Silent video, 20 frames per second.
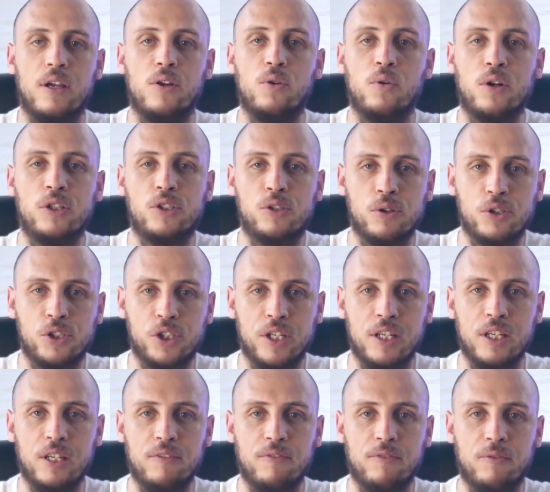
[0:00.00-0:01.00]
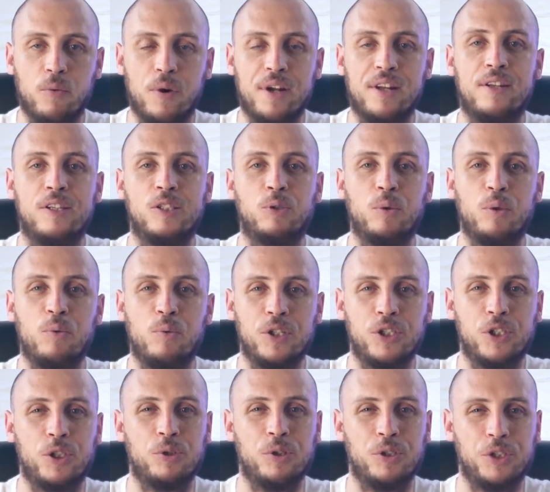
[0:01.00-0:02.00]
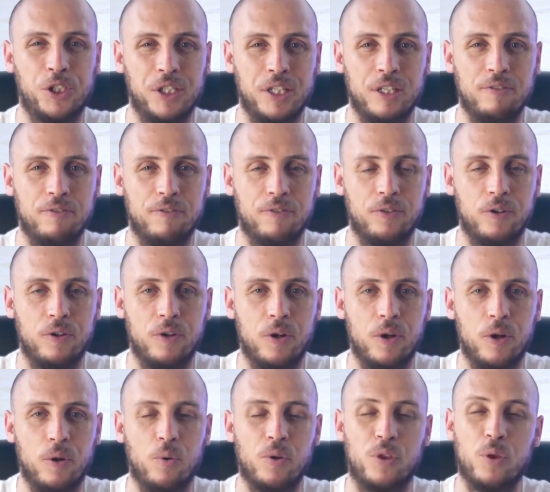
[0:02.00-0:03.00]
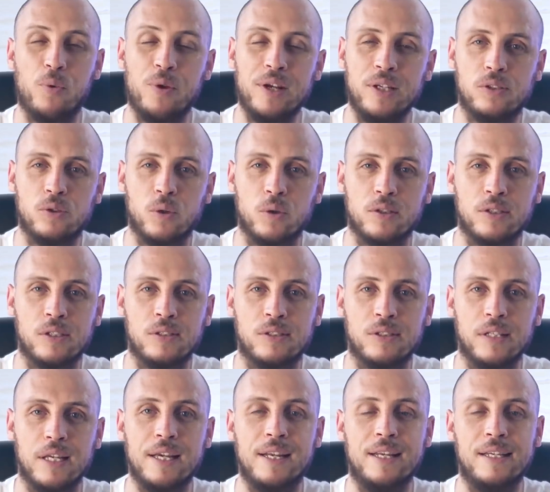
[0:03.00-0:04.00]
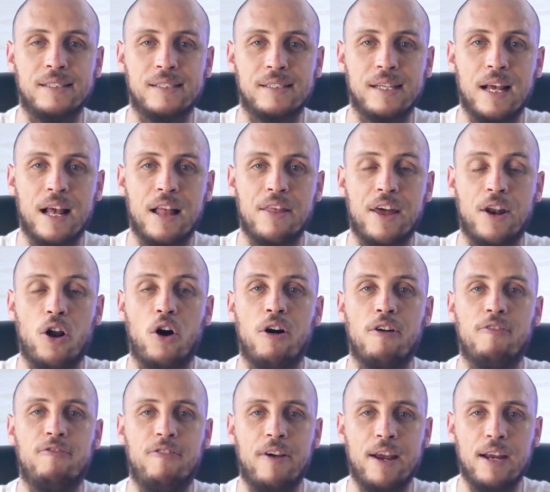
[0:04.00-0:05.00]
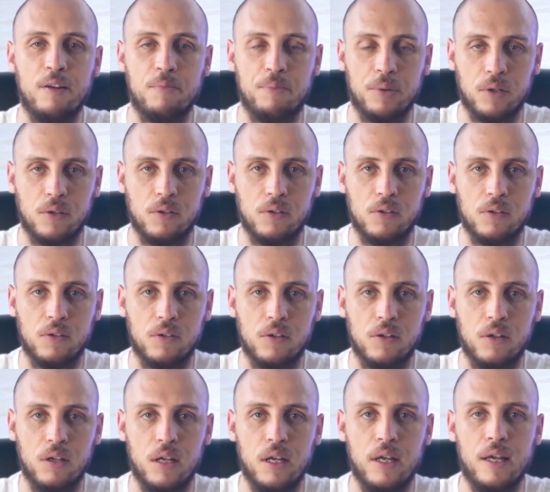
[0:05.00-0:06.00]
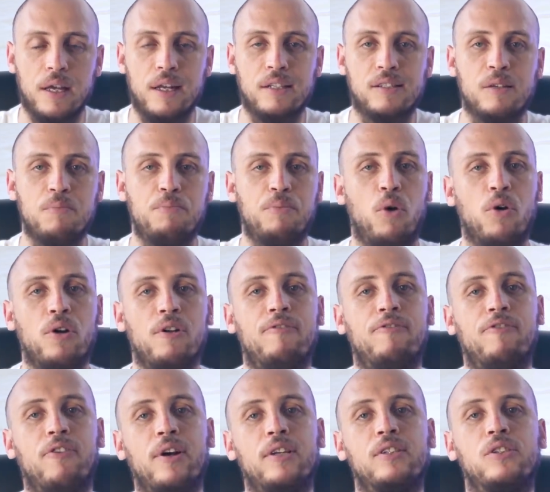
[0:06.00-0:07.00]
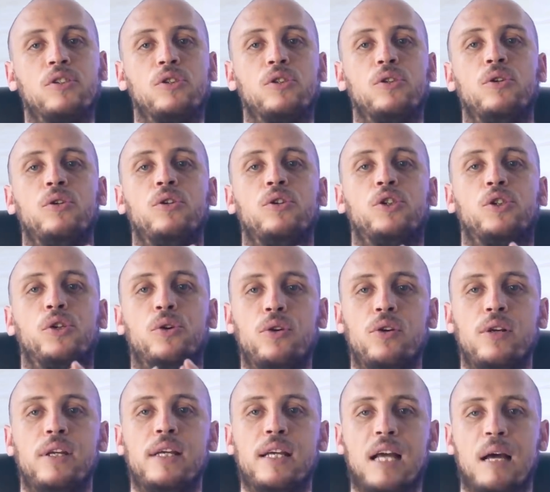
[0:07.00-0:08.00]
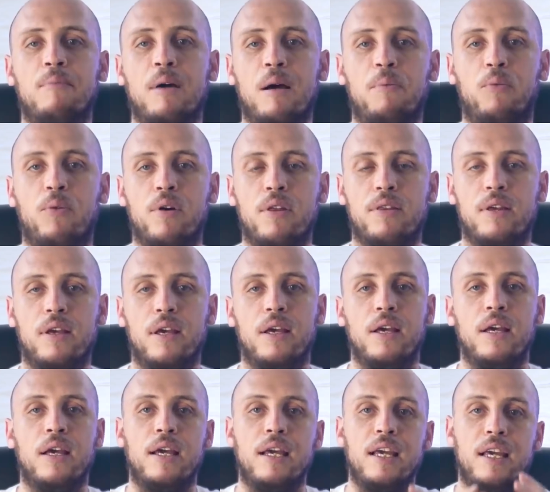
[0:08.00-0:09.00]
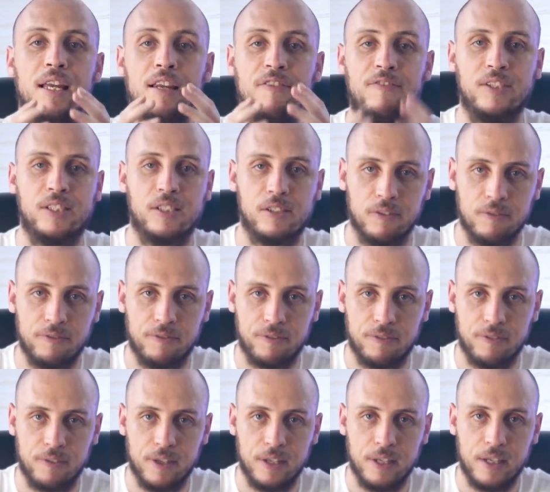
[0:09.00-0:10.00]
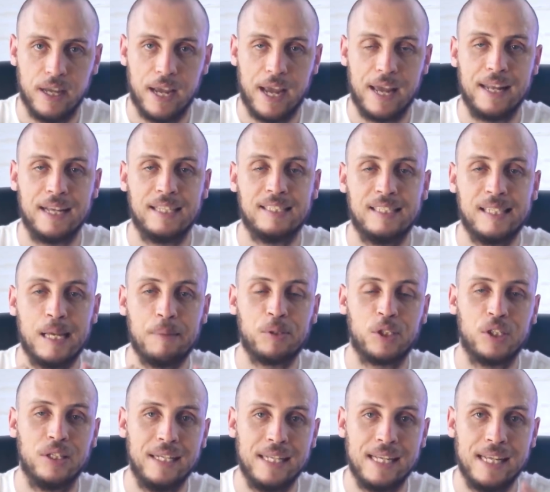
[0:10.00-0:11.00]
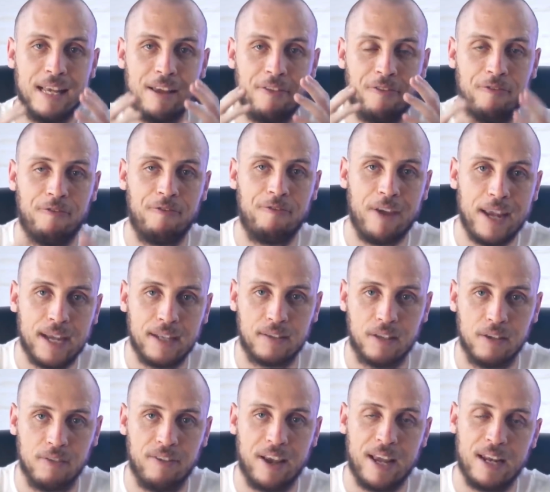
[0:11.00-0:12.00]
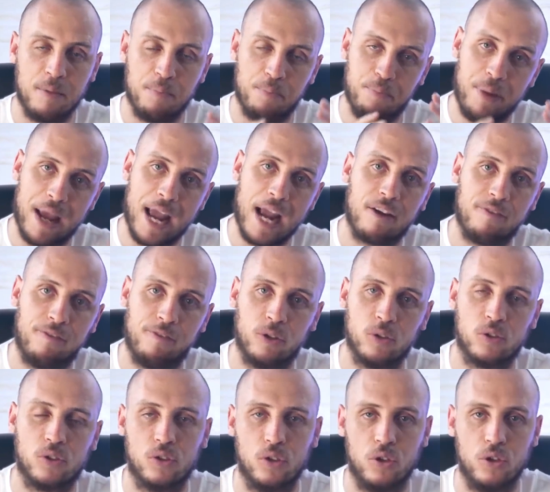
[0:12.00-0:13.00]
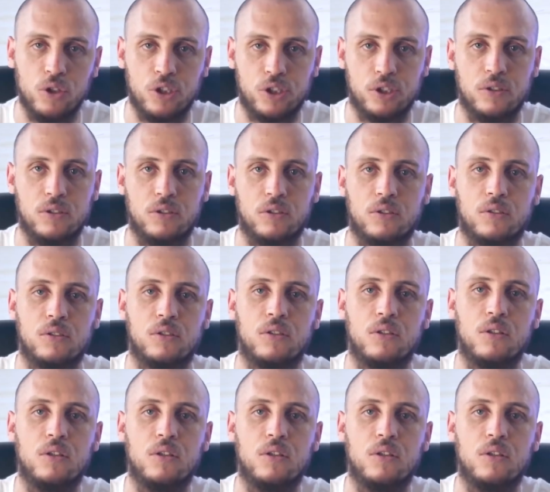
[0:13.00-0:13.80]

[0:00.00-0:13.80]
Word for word: In order to achieve what it is we wish to achieve with the resources it is that are available, it is important for us to truly come up with innovative and exceptionally effective and impactful solutions.